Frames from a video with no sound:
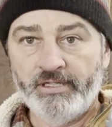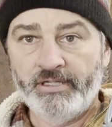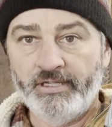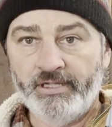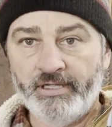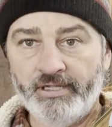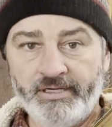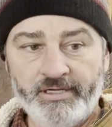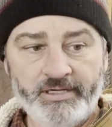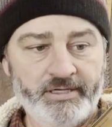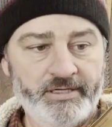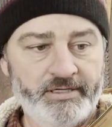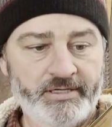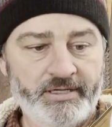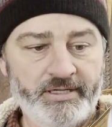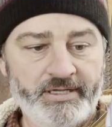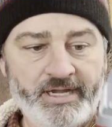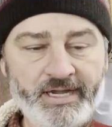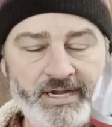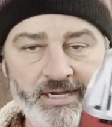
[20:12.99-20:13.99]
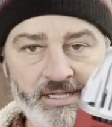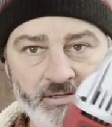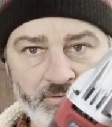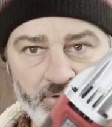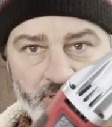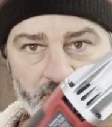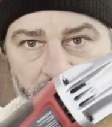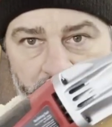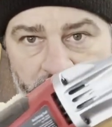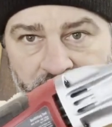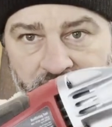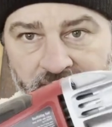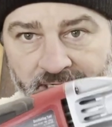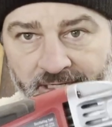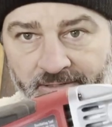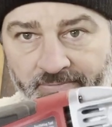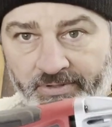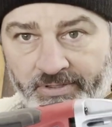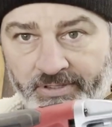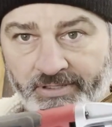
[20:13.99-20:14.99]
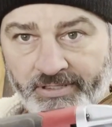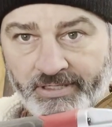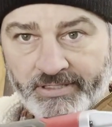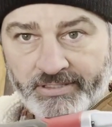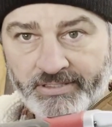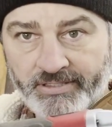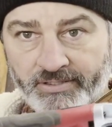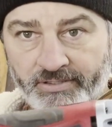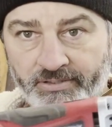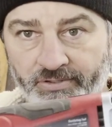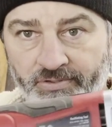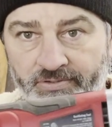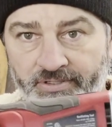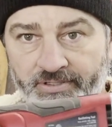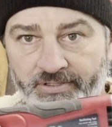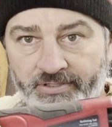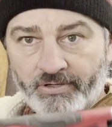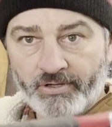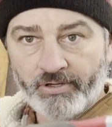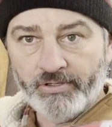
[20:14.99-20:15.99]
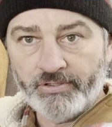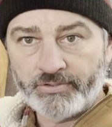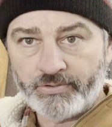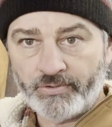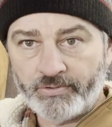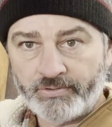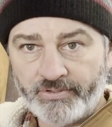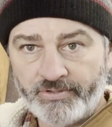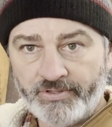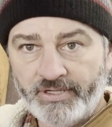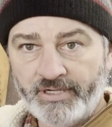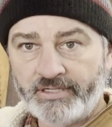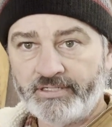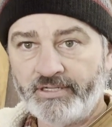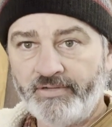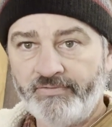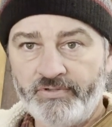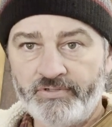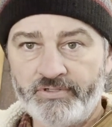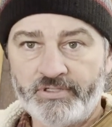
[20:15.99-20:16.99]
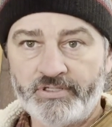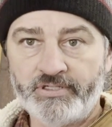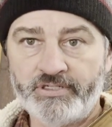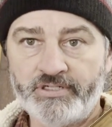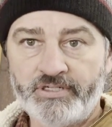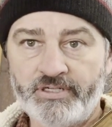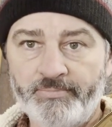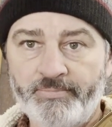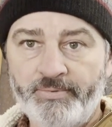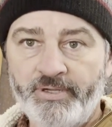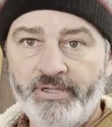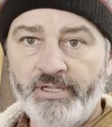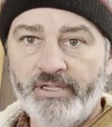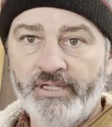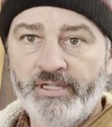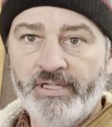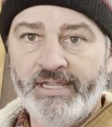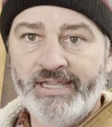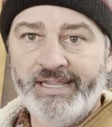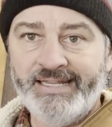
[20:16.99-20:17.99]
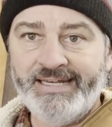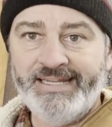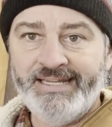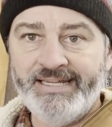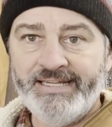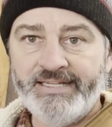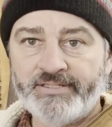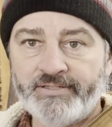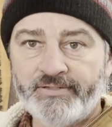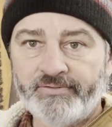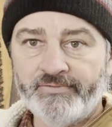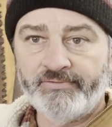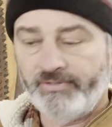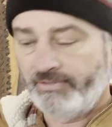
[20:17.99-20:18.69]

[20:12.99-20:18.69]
And I'd highly recommend getting one of these. You can use this in all sorts of things. I've used it to chip adhesive